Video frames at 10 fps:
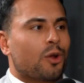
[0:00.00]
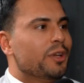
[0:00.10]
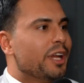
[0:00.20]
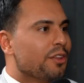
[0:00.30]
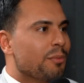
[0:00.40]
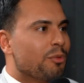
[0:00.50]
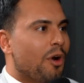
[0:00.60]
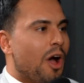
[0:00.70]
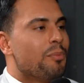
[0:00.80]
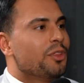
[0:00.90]
only are they
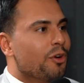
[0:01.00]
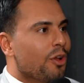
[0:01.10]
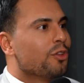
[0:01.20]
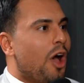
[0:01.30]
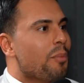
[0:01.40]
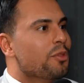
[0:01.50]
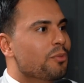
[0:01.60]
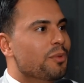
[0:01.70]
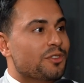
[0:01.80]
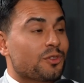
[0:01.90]
prompt, but they're on top of their
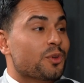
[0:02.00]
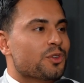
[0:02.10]
business, which